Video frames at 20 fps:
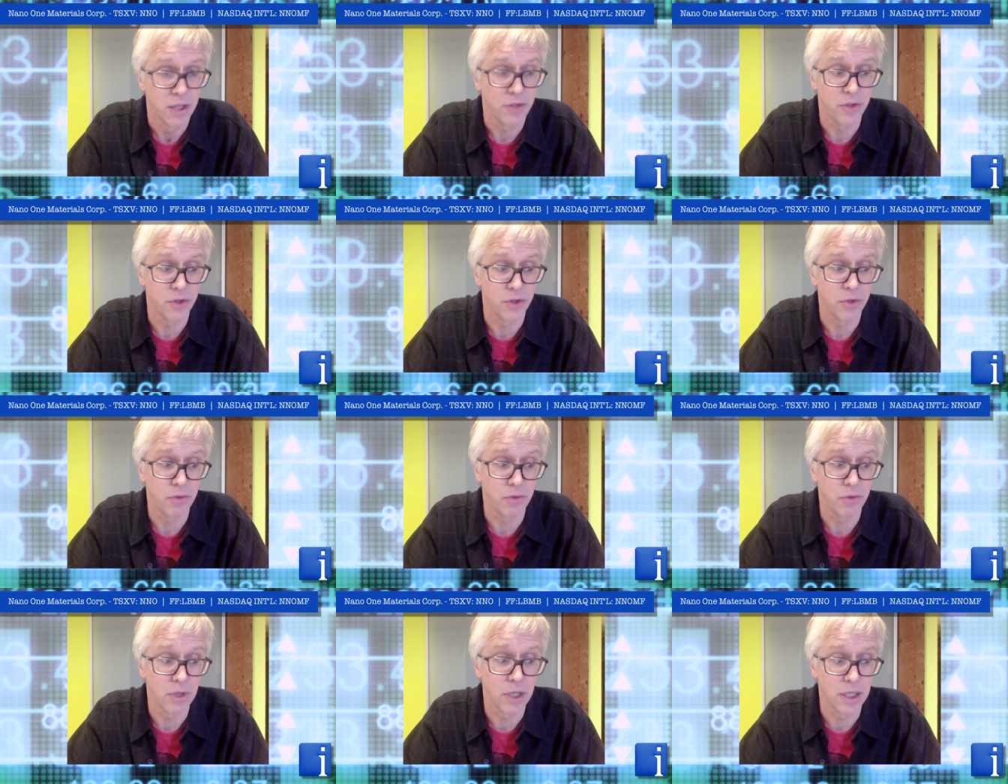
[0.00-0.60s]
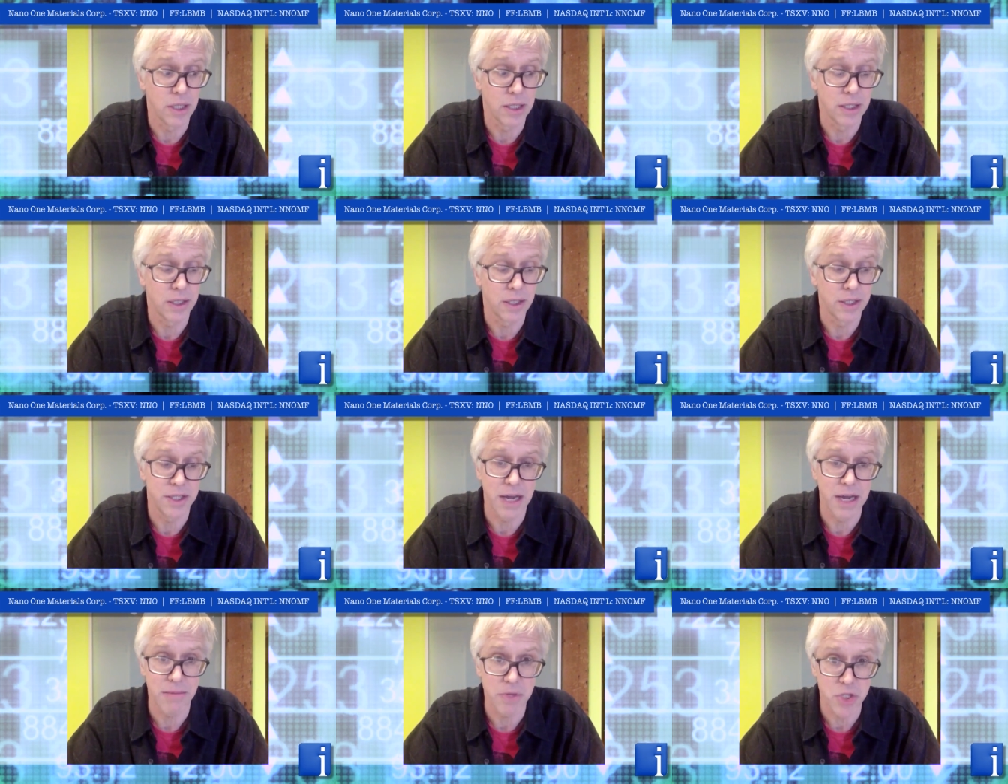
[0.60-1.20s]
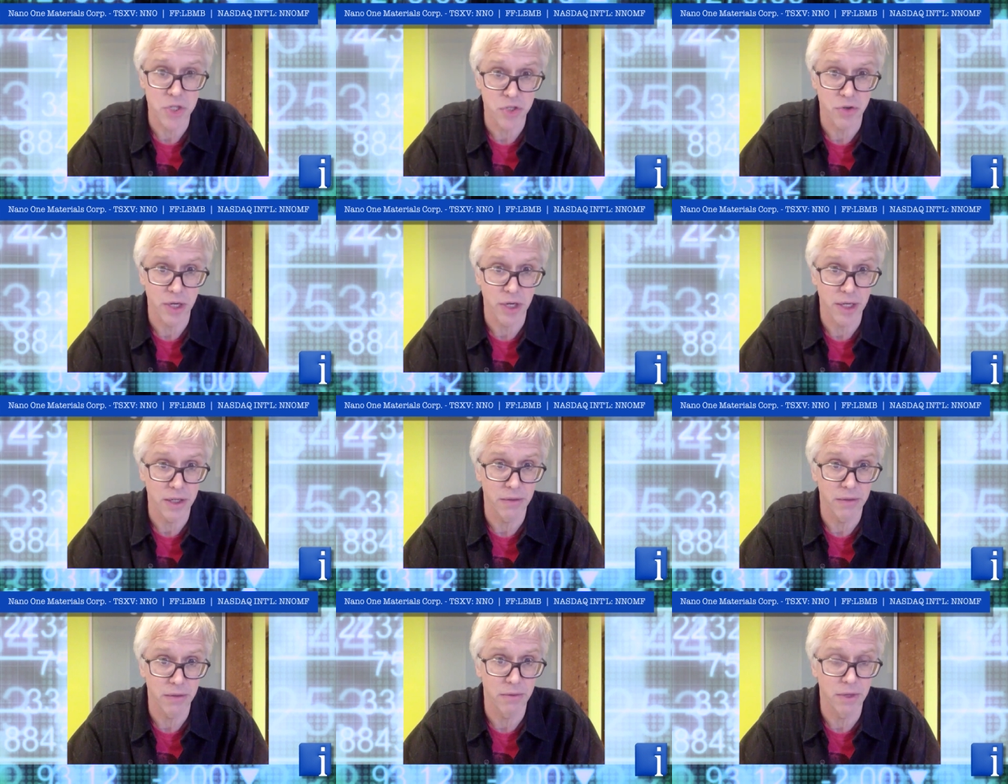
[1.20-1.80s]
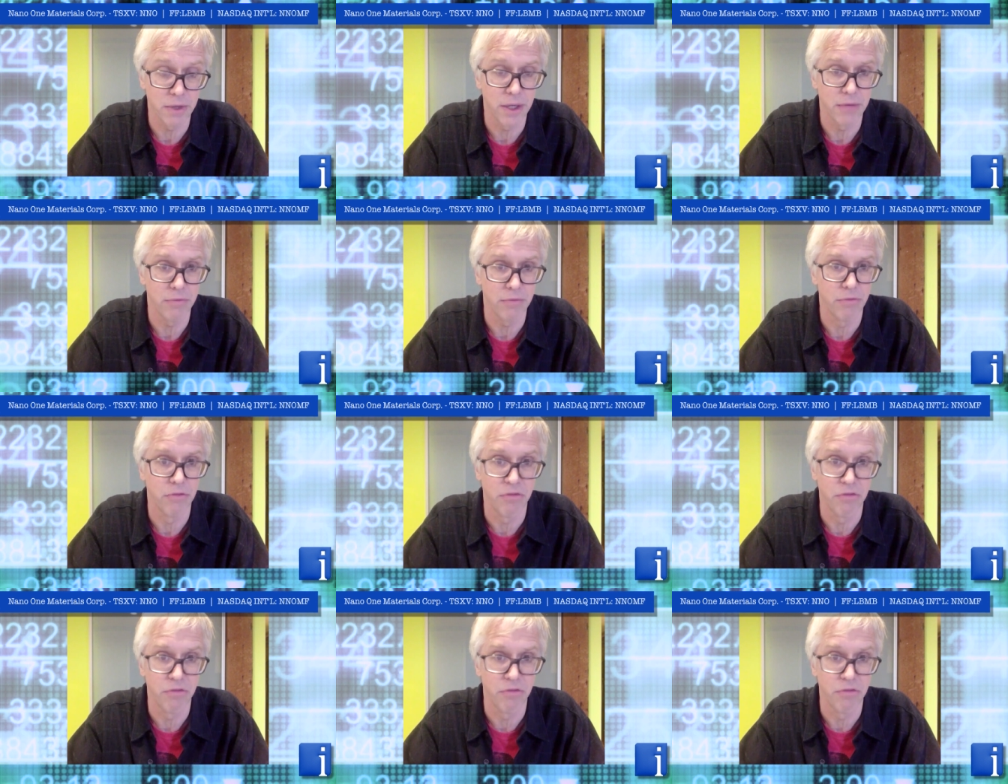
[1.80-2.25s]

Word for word: to uh, to demonstrate a, a,